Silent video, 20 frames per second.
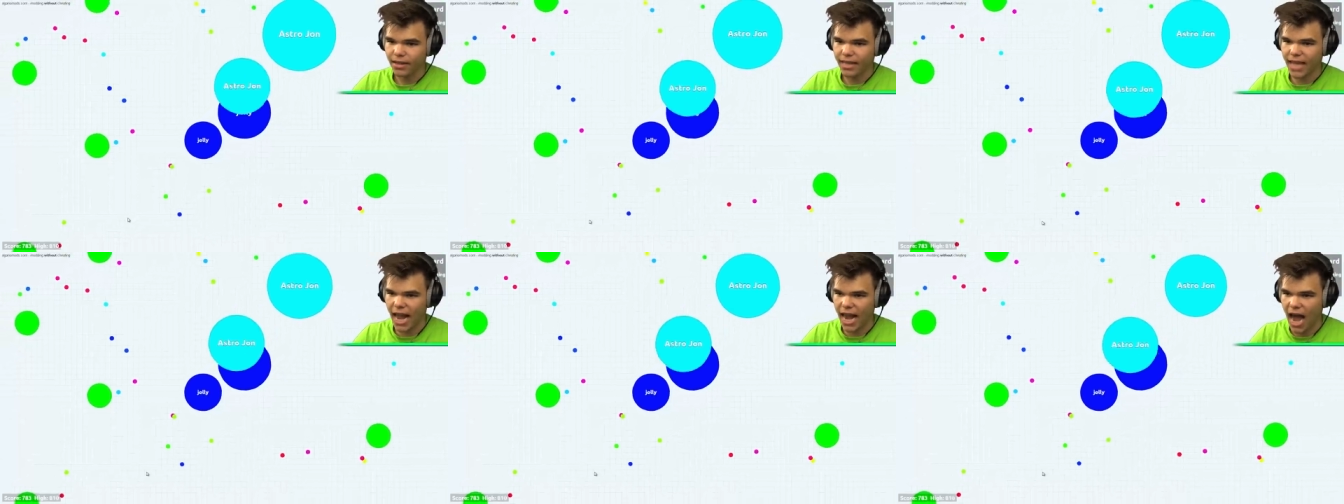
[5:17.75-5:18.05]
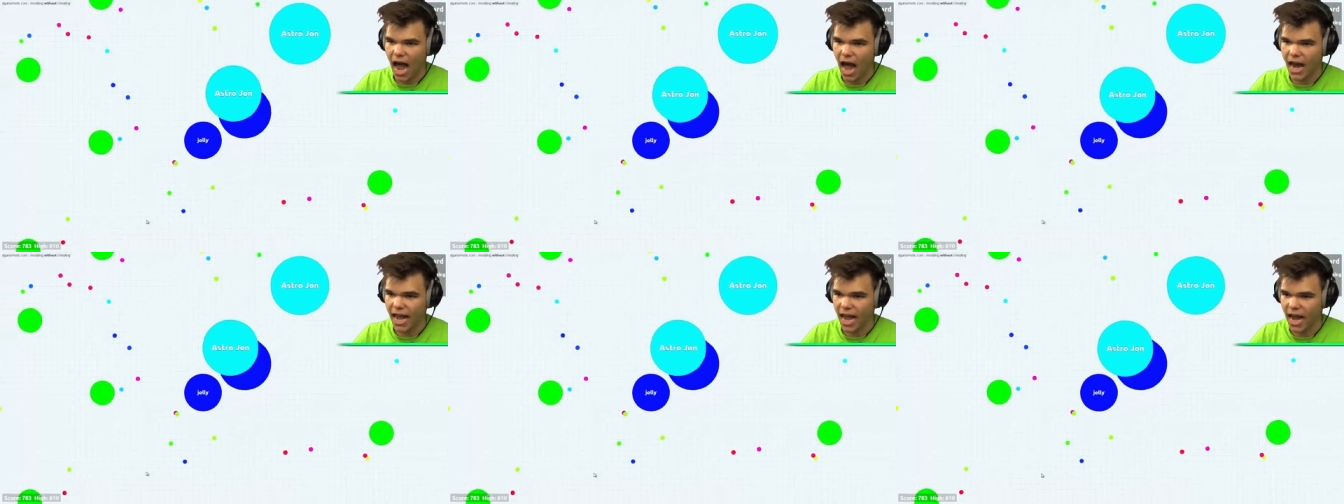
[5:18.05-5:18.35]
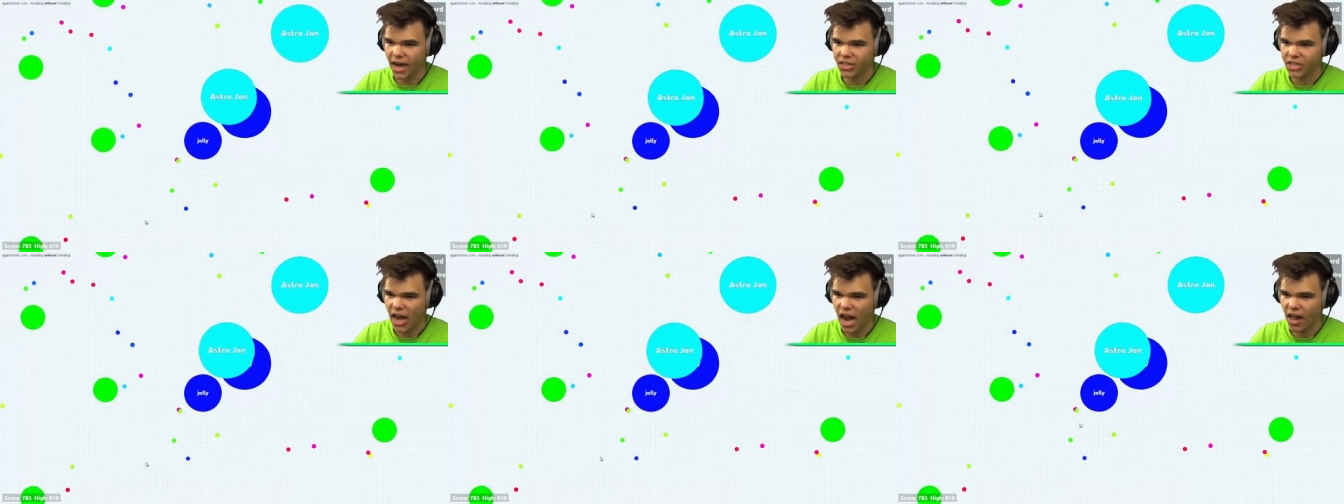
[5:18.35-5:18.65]
Get out of
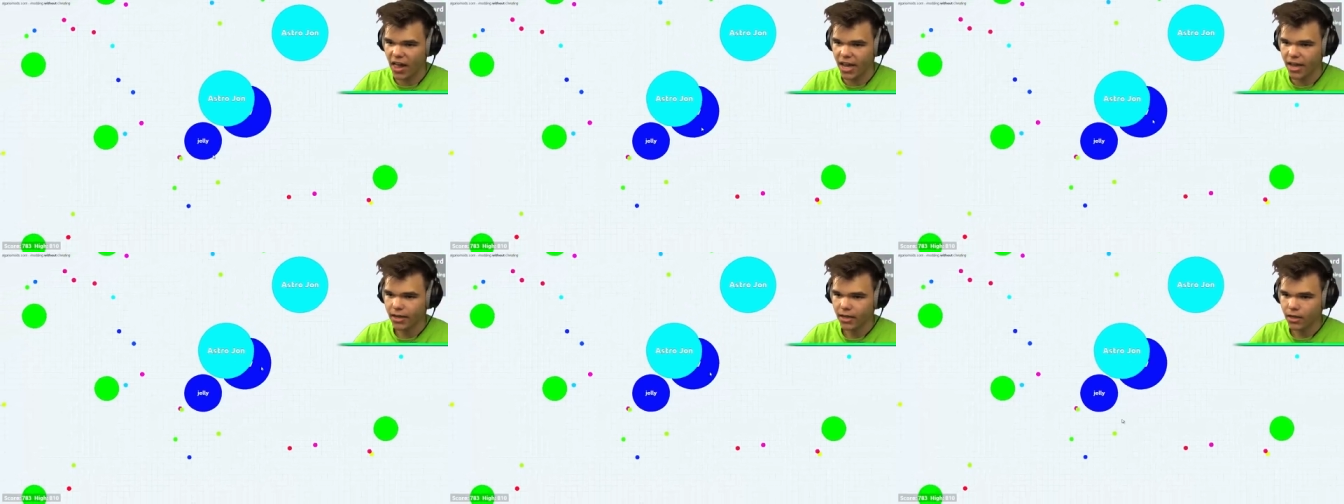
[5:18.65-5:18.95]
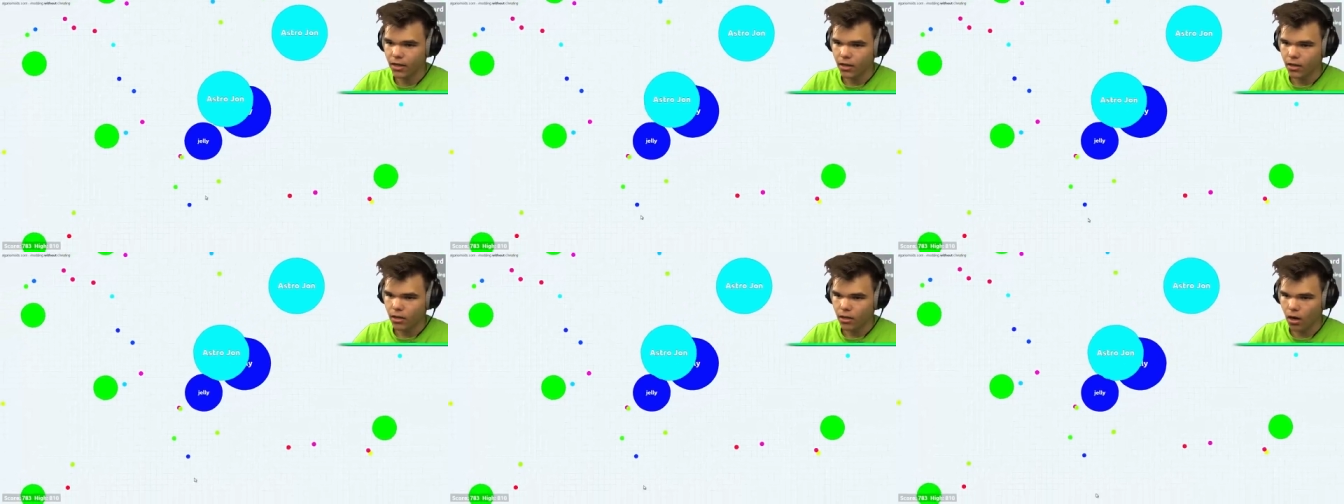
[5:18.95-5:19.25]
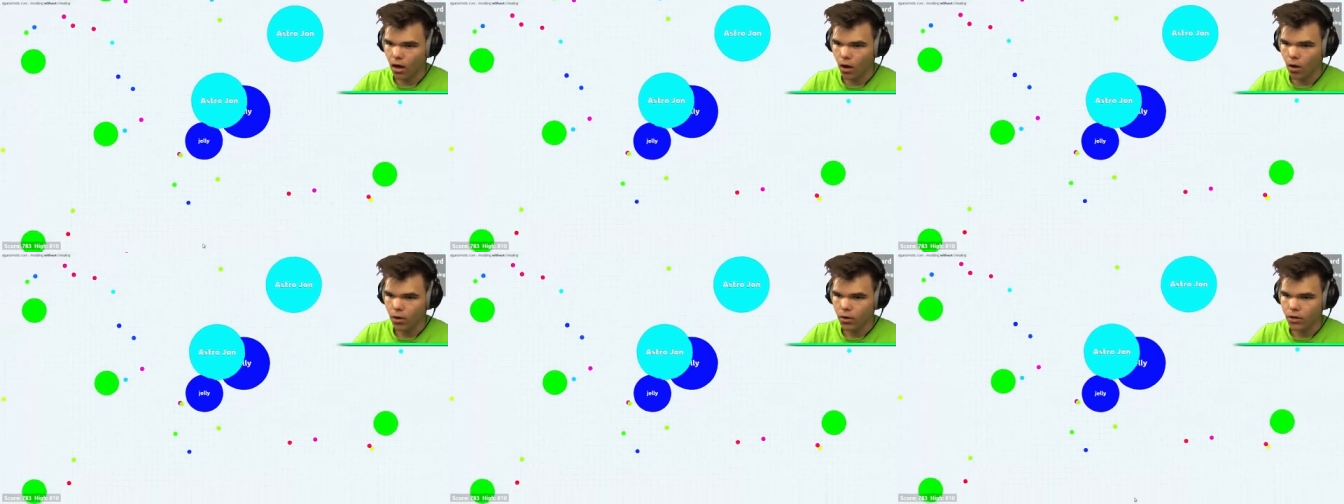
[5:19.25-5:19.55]
here, jelly!
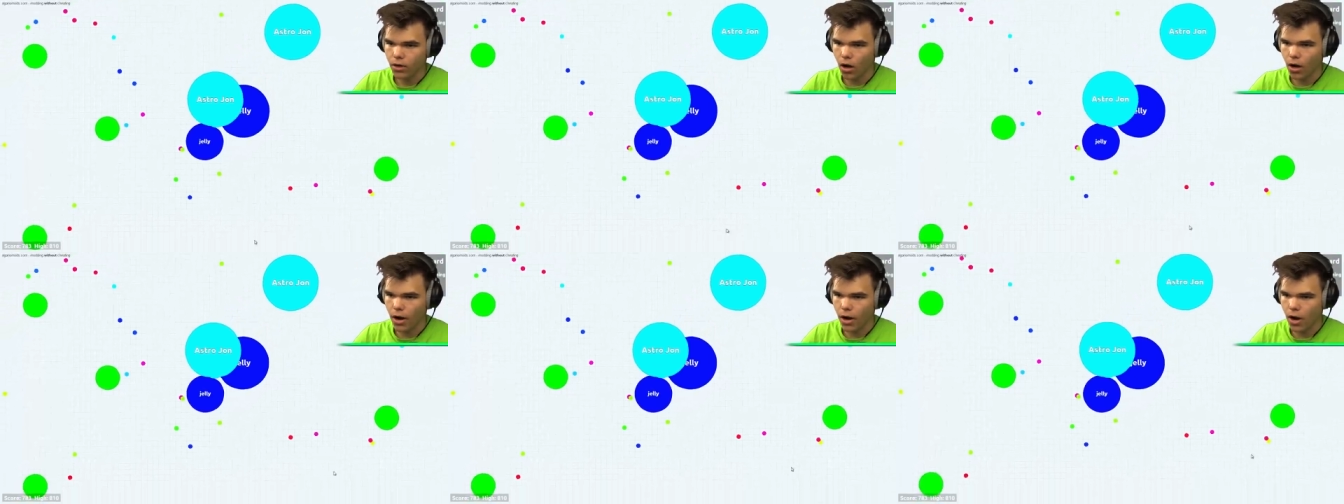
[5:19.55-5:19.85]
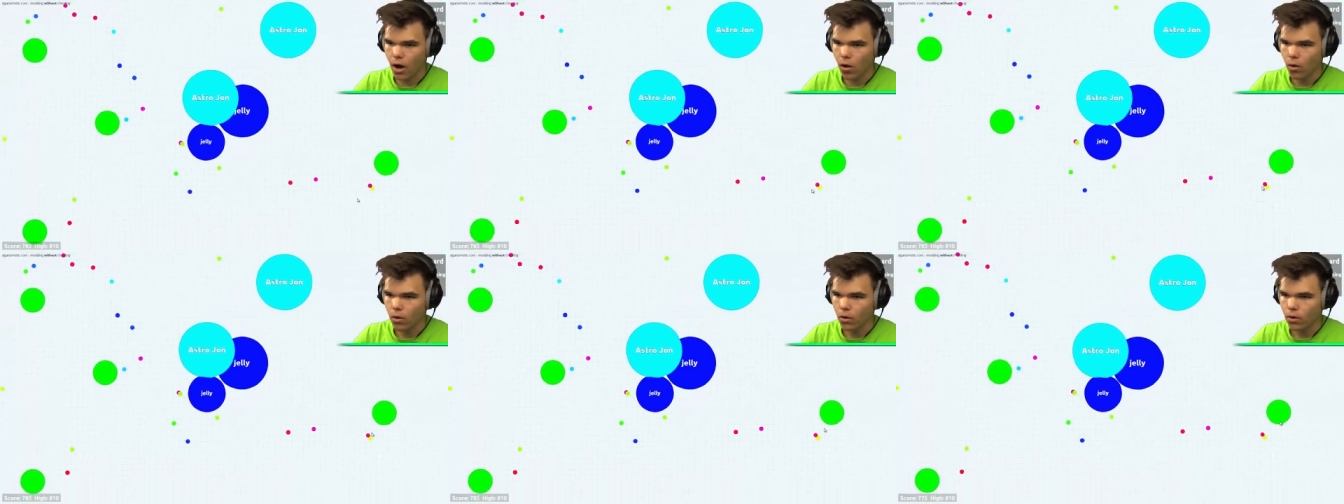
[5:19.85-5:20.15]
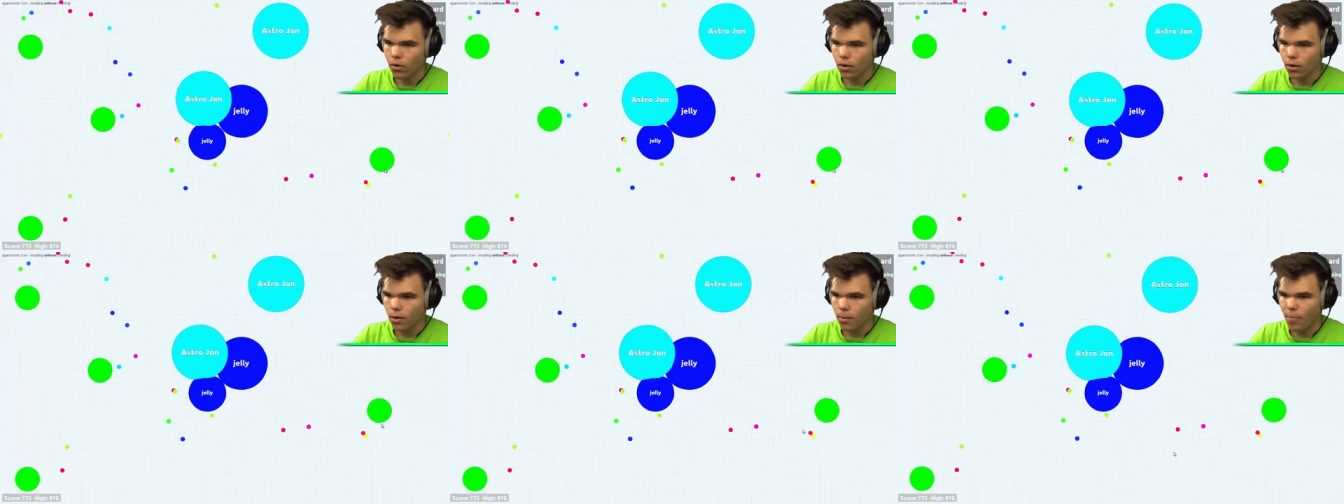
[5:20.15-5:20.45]
Uh oh, no, no, no.
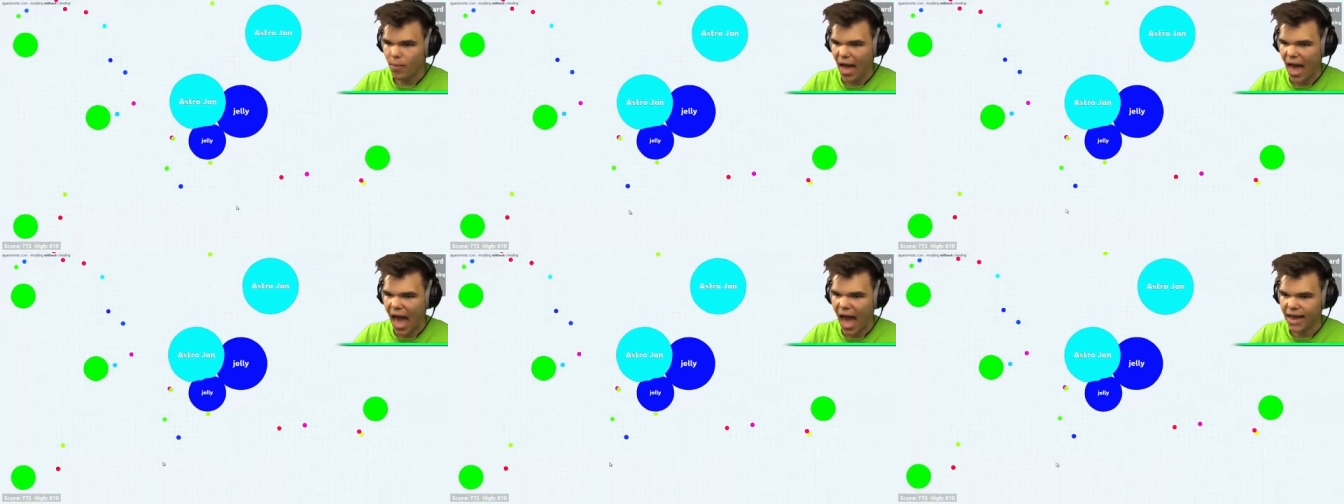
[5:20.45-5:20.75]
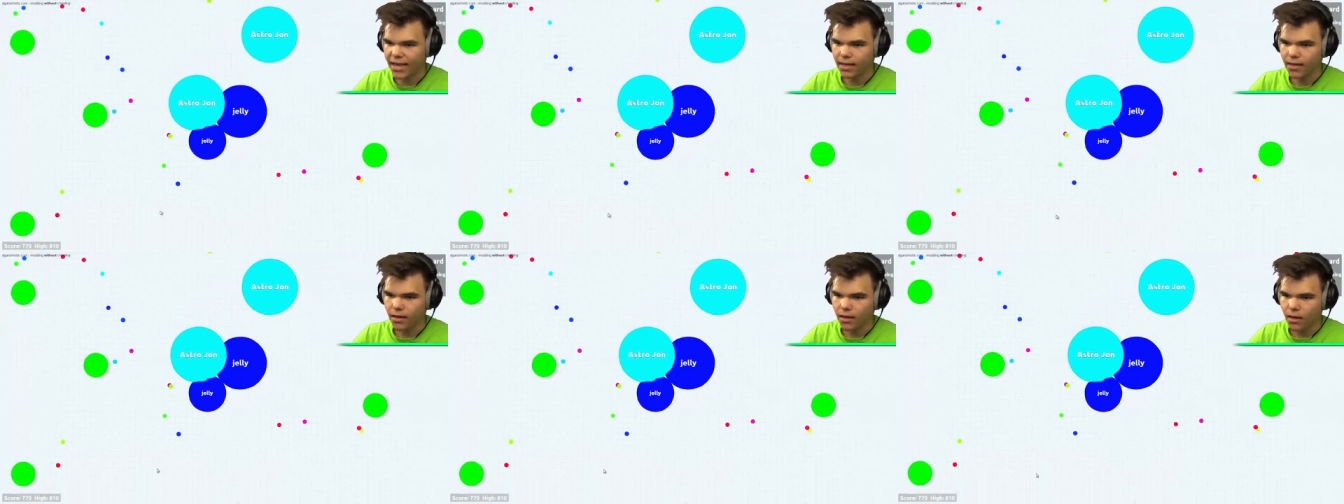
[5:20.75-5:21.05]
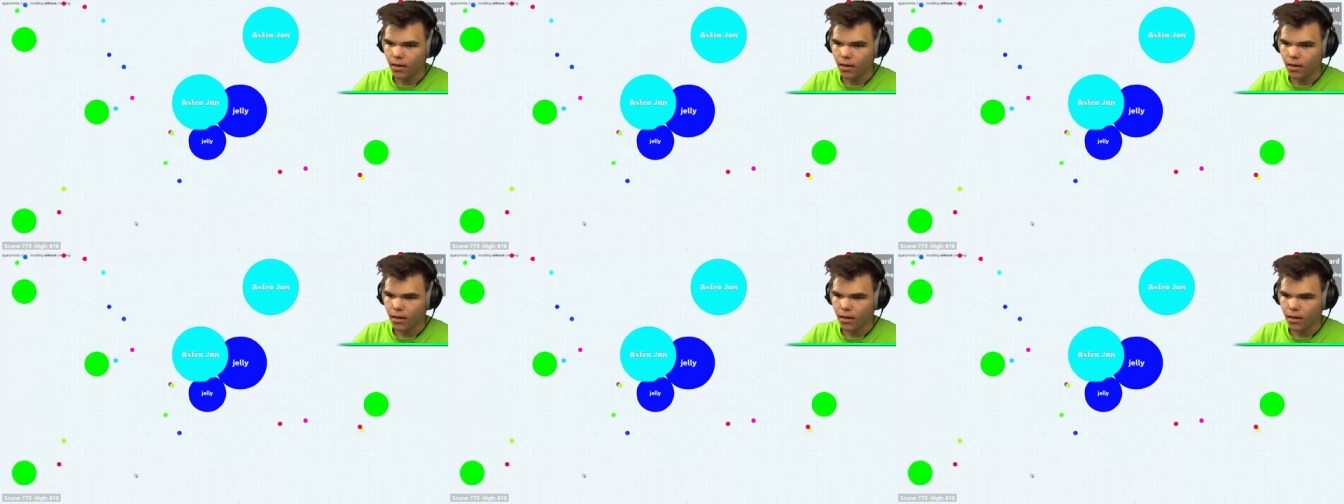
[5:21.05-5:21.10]
Bat!